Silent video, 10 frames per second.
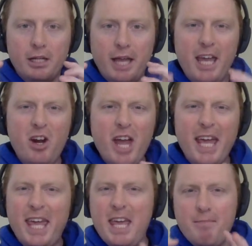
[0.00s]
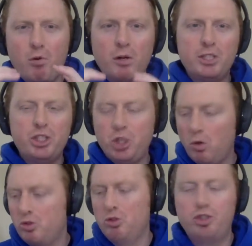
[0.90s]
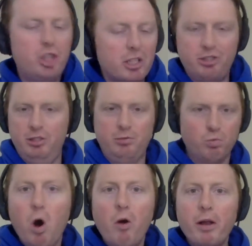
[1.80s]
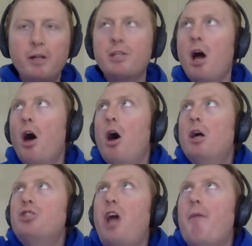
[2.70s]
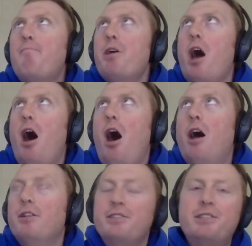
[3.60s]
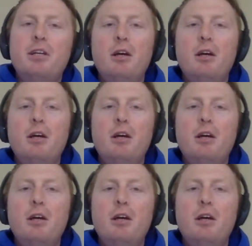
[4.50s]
internet keyboard social justice warriors, champions.